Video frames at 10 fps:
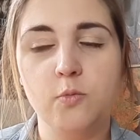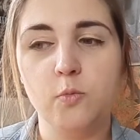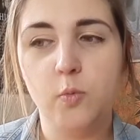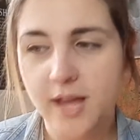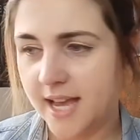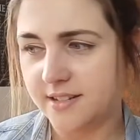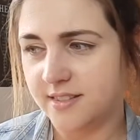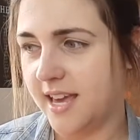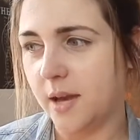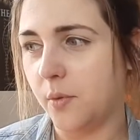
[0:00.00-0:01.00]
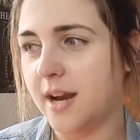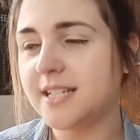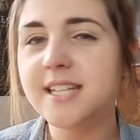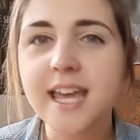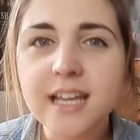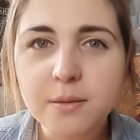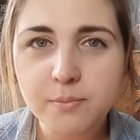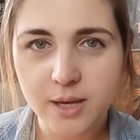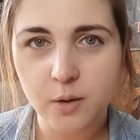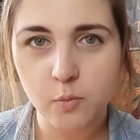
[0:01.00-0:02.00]
weird thing where it's taken
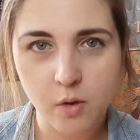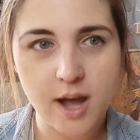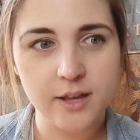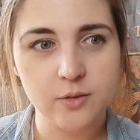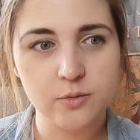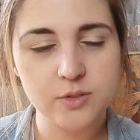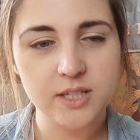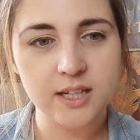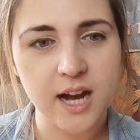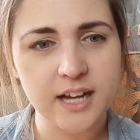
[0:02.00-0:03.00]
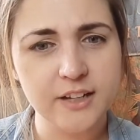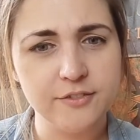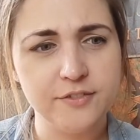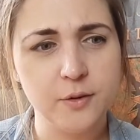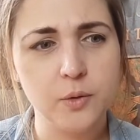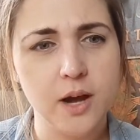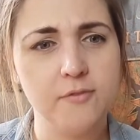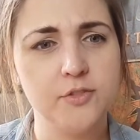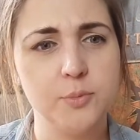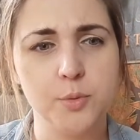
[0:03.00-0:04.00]
me a while to kind of feel
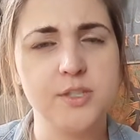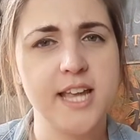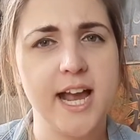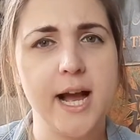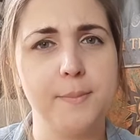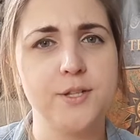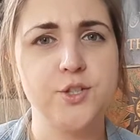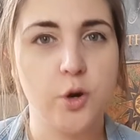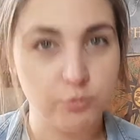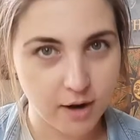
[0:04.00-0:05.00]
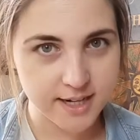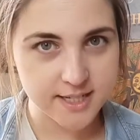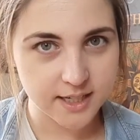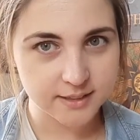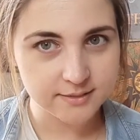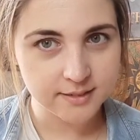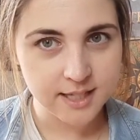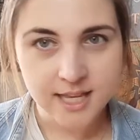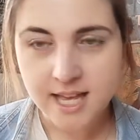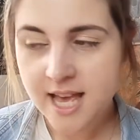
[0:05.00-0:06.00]
comfortable saying I'm a songwriter.
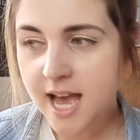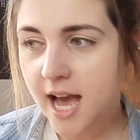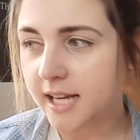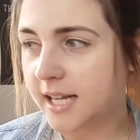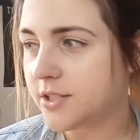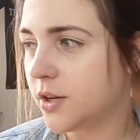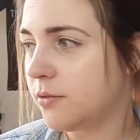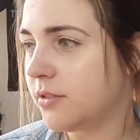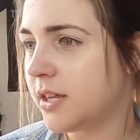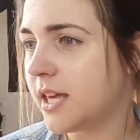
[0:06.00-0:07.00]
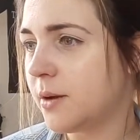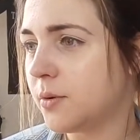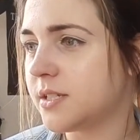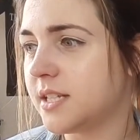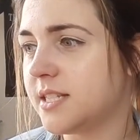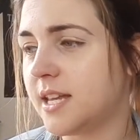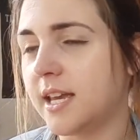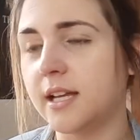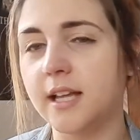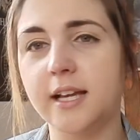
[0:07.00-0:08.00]
And I don't think it was
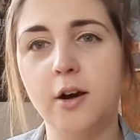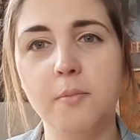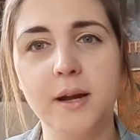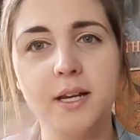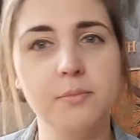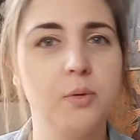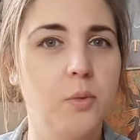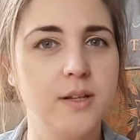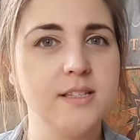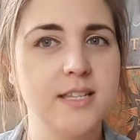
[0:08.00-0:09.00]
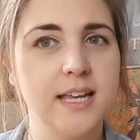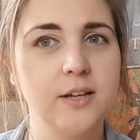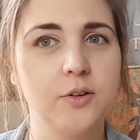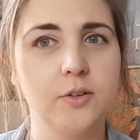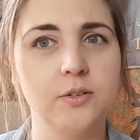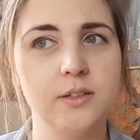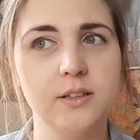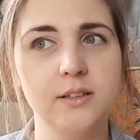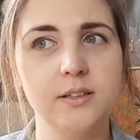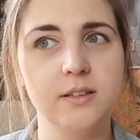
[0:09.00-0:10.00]
until I got my number one single
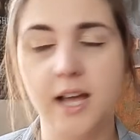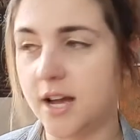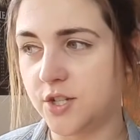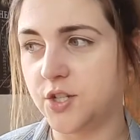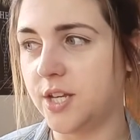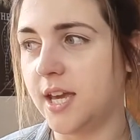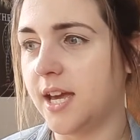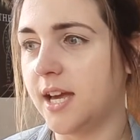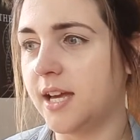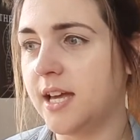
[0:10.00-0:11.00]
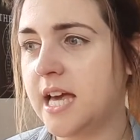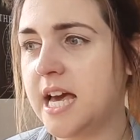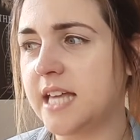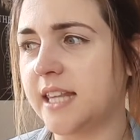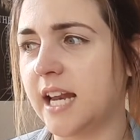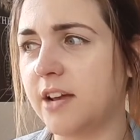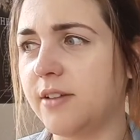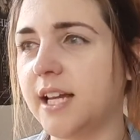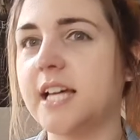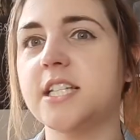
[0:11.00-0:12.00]
last year that I
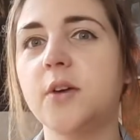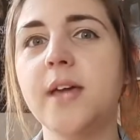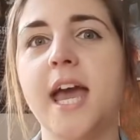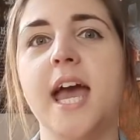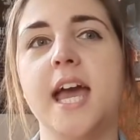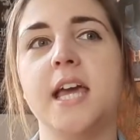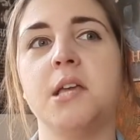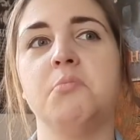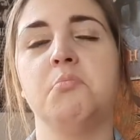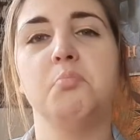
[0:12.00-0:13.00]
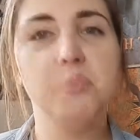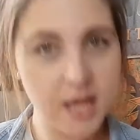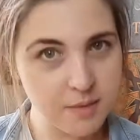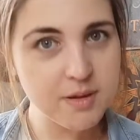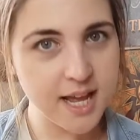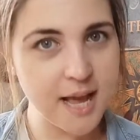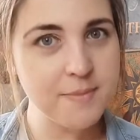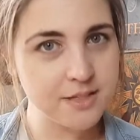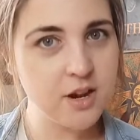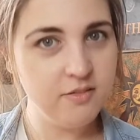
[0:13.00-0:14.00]
realized, okay, maybe I am
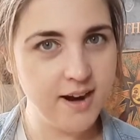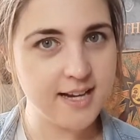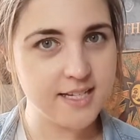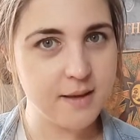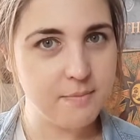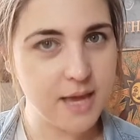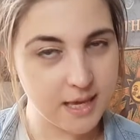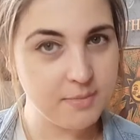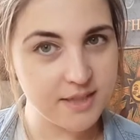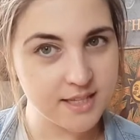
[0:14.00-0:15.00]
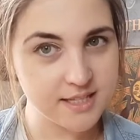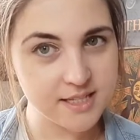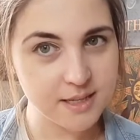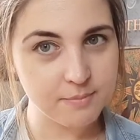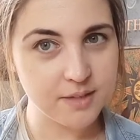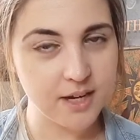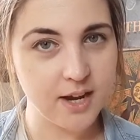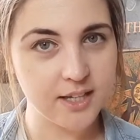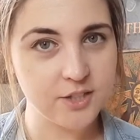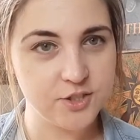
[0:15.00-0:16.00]
a songwriter. Maybe this is something
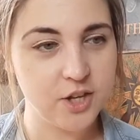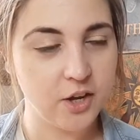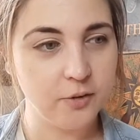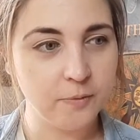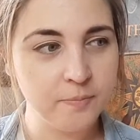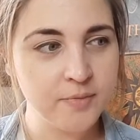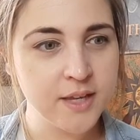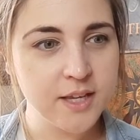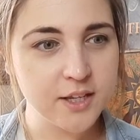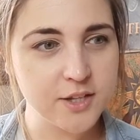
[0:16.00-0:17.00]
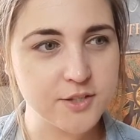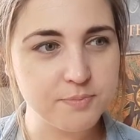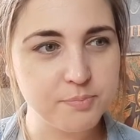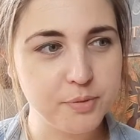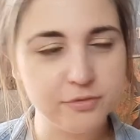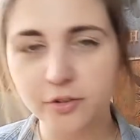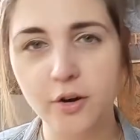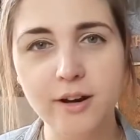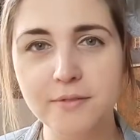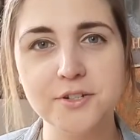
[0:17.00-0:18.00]
I could do. Because
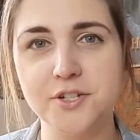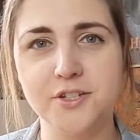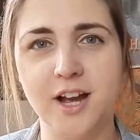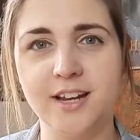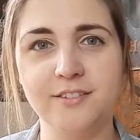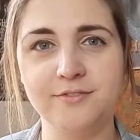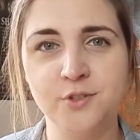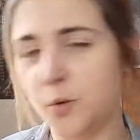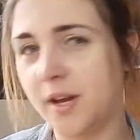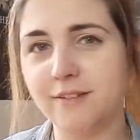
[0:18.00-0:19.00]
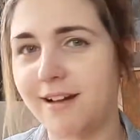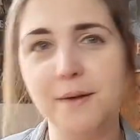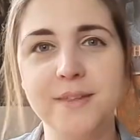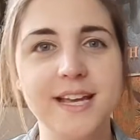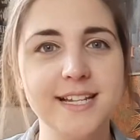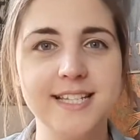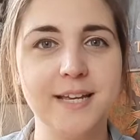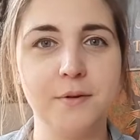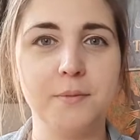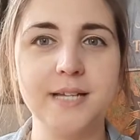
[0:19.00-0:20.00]
before I was just kind of toying around with it and
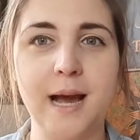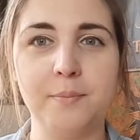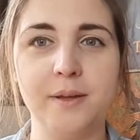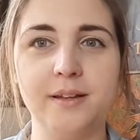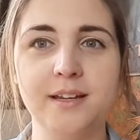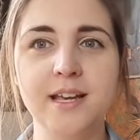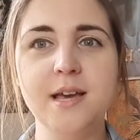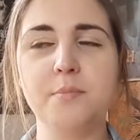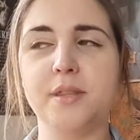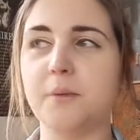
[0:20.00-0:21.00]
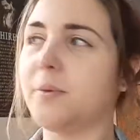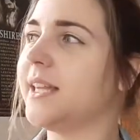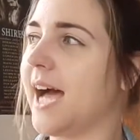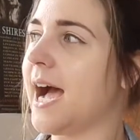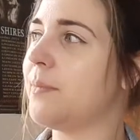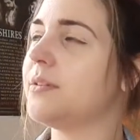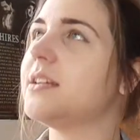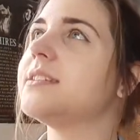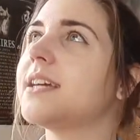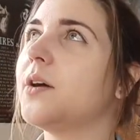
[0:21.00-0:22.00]
seeing what would happen. But then when that happened, I
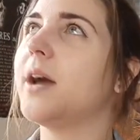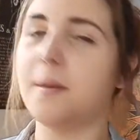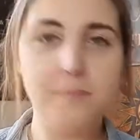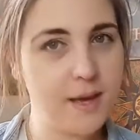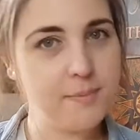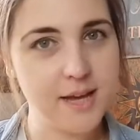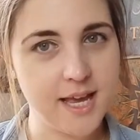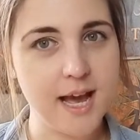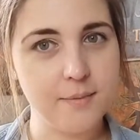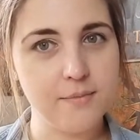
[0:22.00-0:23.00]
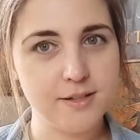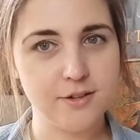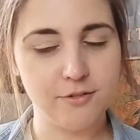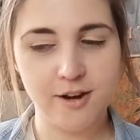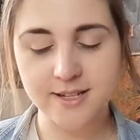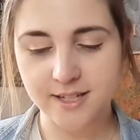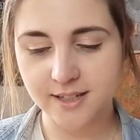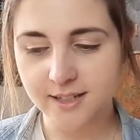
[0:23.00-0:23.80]
was like, okay, maybe I am a songwriter.